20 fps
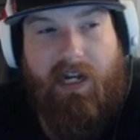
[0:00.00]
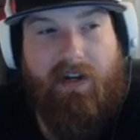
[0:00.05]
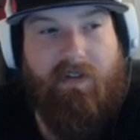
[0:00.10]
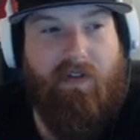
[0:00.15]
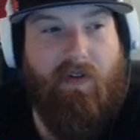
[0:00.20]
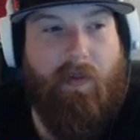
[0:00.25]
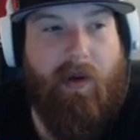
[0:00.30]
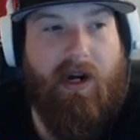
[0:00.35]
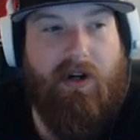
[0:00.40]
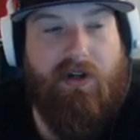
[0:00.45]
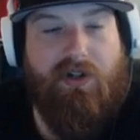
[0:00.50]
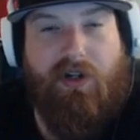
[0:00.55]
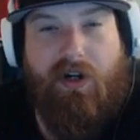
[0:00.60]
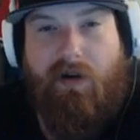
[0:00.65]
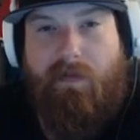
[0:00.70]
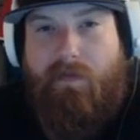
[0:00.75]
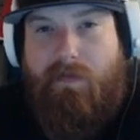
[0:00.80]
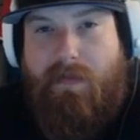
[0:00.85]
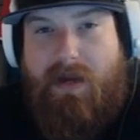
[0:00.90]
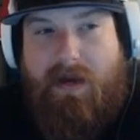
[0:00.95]
of a better
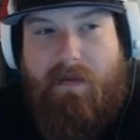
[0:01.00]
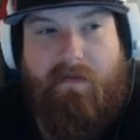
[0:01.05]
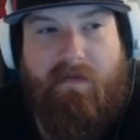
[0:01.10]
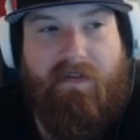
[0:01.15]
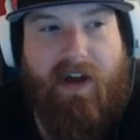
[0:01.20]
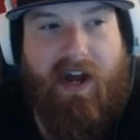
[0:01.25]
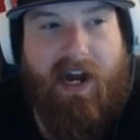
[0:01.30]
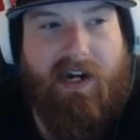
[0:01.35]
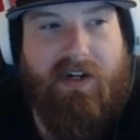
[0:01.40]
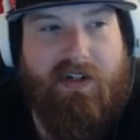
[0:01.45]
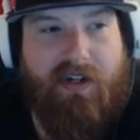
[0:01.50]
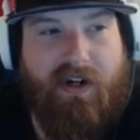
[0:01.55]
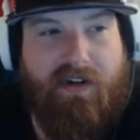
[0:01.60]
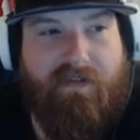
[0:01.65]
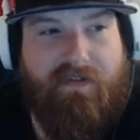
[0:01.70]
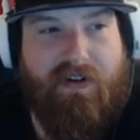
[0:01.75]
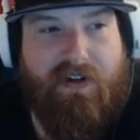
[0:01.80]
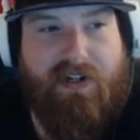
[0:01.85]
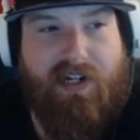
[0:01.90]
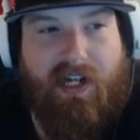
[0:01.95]
term, meme factor
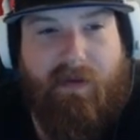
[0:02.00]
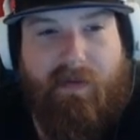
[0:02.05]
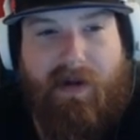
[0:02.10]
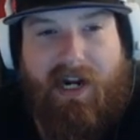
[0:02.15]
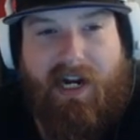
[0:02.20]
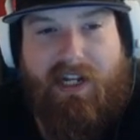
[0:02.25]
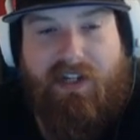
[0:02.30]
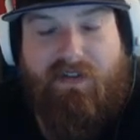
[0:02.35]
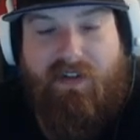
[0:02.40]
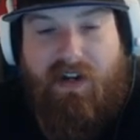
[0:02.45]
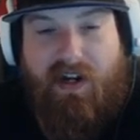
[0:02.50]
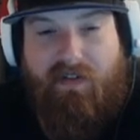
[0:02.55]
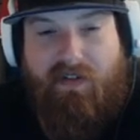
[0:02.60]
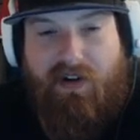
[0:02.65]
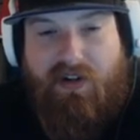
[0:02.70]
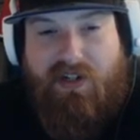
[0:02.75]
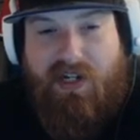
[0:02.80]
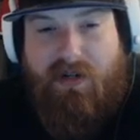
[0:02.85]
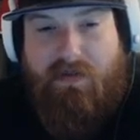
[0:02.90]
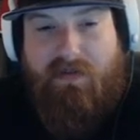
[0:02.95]
for Salamander's
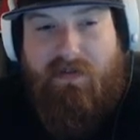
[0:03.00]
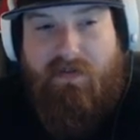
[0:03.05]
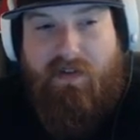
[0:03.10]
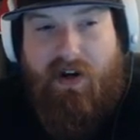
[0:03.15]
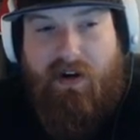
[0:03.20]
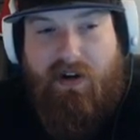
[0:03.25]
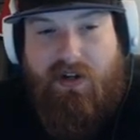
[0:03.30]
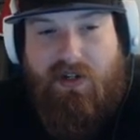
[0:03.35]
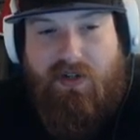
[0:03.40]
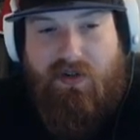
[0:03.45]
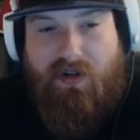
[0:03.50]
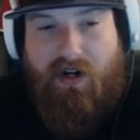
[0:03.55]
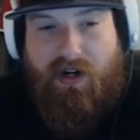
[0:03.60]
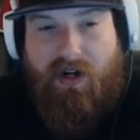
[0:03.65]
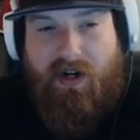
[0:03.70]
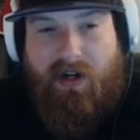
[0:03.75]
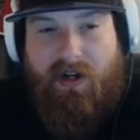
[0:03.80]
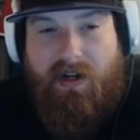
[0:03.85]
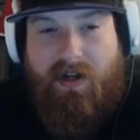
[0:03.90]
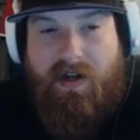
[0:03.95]
Favor seems very
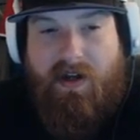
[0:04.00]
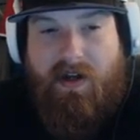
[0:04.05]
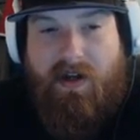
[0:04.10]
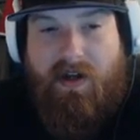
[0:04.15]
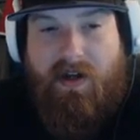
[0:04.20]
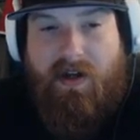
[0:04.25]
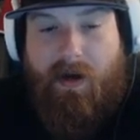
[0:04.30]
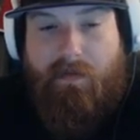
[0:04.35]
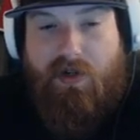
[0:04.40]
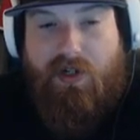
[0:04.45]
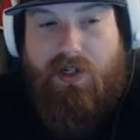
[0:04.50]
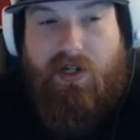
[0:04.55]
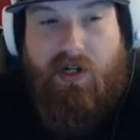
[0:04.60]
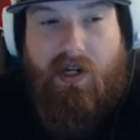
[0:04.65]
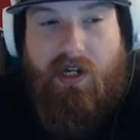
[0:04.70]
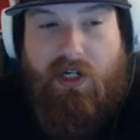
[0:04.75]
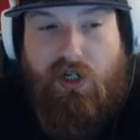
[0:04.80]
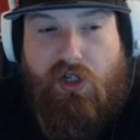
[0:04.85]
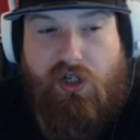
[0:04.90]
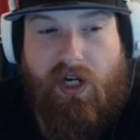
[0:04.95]
strong. Just
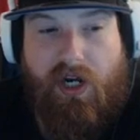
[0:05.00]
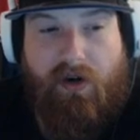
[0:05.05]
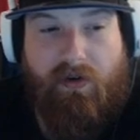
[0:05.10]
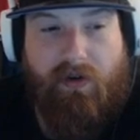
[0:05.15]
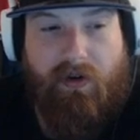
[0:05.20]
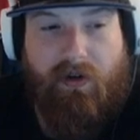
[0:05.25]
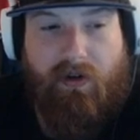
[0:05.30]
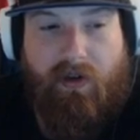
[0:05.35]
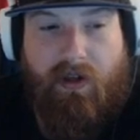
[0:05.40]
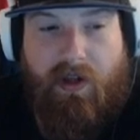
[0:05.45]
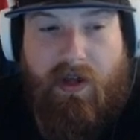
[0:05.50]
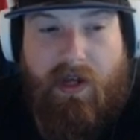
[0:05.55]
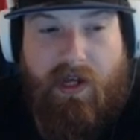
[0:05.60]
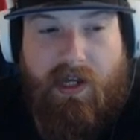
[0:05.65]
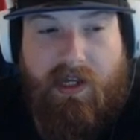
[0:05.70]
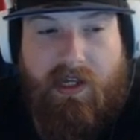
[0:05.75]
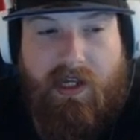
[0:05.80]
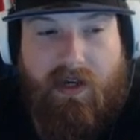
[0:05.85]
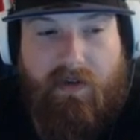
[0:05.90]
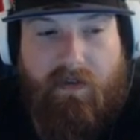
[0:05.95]
in general,
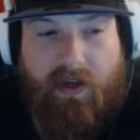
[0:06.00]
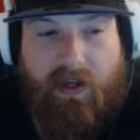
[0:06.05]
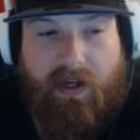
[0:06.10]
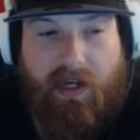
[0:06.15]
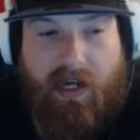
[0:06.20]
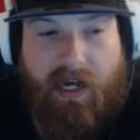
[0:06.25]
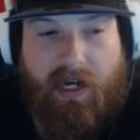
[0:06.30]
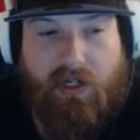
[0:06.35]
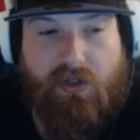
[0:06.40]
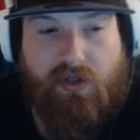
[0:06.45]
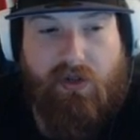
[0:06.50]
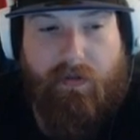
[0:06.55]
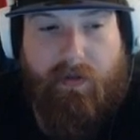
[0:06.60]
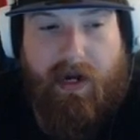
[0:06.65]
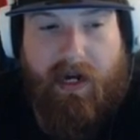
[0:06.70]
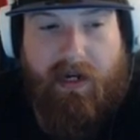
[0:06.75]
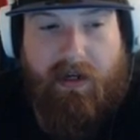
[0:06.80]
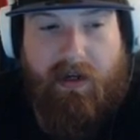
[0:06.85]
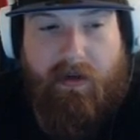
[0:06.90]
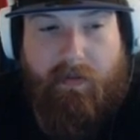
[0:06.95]
giving extra
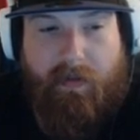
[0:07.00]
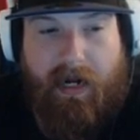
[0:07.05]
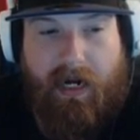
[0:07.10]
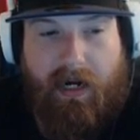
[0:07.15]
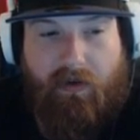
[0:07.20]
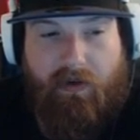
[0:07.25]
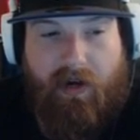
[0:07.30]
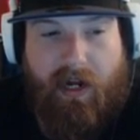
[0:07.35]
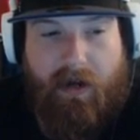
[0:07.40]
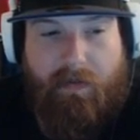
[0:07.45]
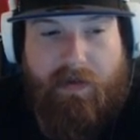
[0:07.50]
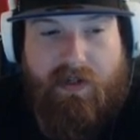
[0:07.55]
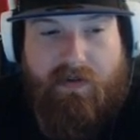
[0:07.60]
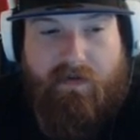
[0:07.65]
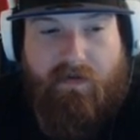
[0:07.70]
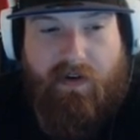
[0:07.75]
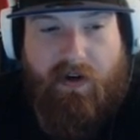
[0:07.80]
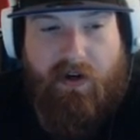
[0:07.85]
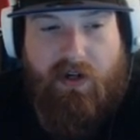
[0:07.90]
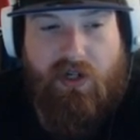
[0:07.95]
mana and mana ramp is
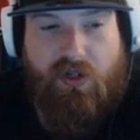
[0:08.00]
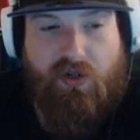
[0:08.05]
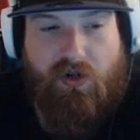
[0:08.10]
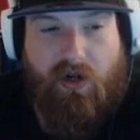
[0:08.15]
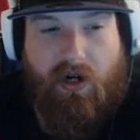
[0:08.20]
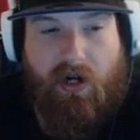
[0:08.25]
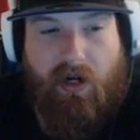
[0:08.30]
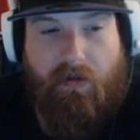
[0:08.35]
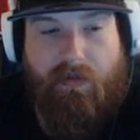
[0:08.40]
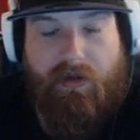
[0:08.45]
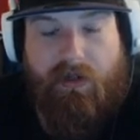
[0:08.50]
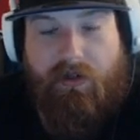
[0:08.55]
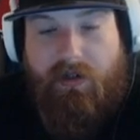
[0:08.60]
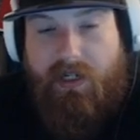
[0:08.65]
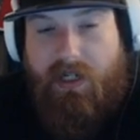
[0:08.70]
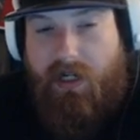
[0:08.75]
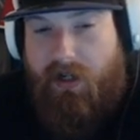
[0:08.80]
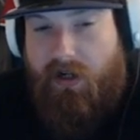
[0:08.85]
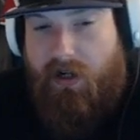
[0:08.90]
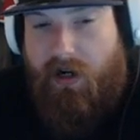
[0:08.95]
a very strong
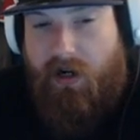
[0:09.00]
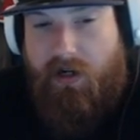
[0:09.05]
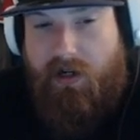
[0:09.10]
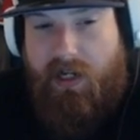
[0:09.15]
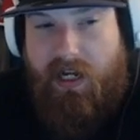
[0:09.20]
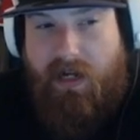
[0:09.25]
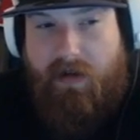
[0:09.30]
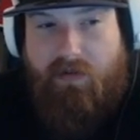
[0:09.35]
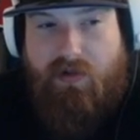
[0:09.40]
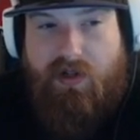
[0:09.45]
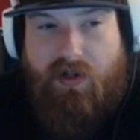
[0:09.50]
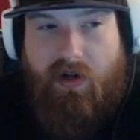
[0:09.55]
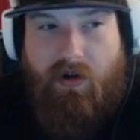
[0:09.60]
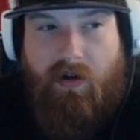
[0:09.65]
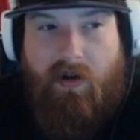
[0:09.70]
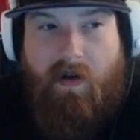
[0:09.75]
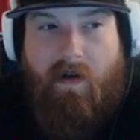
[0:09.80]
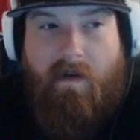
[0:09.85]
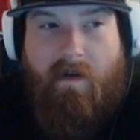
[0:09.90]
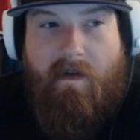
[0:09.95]
ability in card games.
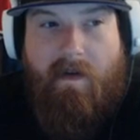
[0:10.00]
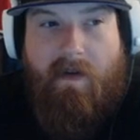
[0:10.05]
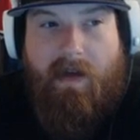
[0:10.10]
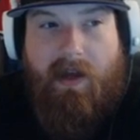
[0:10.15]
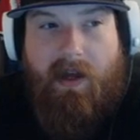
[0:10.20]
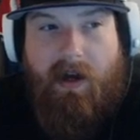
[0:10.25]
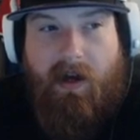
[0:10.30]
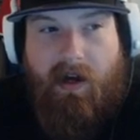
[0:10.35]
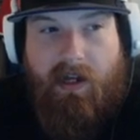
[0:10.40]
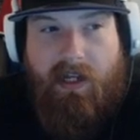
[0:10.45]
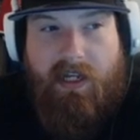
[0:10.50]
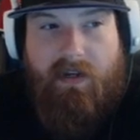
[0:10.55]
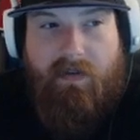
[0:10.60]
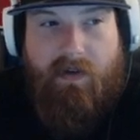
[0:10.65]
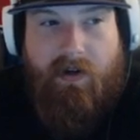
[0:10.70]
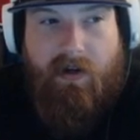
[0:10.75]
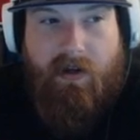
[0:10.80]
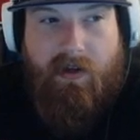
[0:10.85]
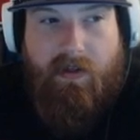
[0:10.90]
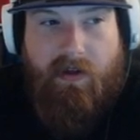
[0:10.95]
So
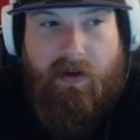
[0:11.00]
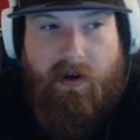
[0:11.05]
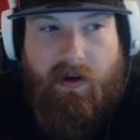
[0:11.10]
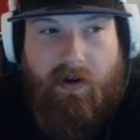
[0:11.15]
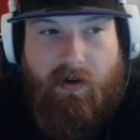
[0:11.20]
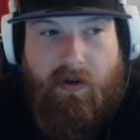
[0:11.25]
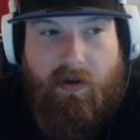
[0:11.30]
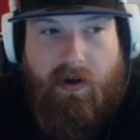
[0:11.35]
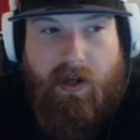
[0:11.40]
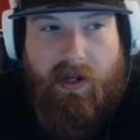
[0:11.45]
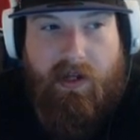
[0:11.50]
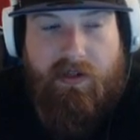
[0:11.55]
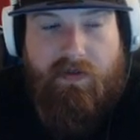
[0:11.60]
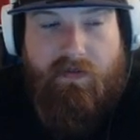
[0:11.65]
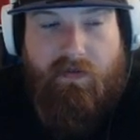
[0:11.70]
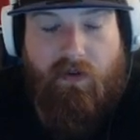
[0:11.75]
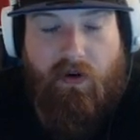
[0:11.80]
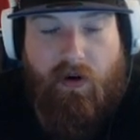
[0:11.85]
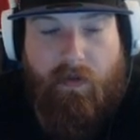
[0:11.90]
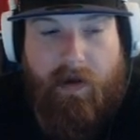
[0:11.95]
even though it's
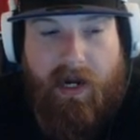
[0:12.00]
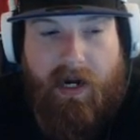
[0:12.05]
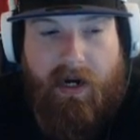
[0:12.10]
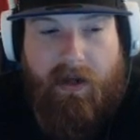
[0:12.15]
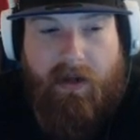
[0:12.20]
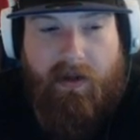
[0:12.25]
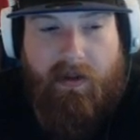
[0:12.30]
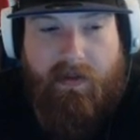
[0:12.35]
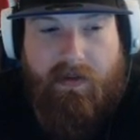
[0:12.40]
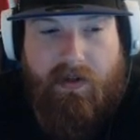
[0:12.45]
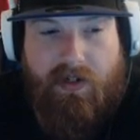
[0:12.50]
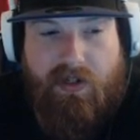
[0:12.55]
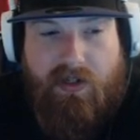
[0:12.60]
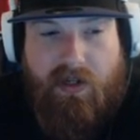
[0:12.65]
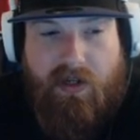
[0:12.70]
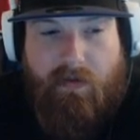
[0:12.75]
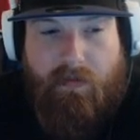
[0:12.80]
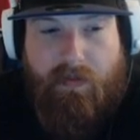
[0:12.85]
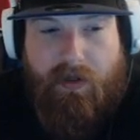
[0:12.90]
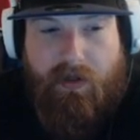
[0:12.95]
4 mana, just
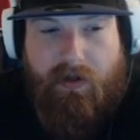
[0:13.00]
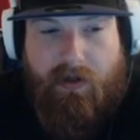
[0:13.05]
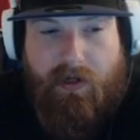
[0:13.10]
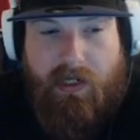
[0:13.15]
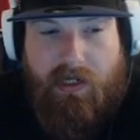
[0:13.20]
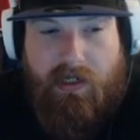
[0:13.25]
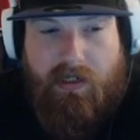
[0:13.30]
the ability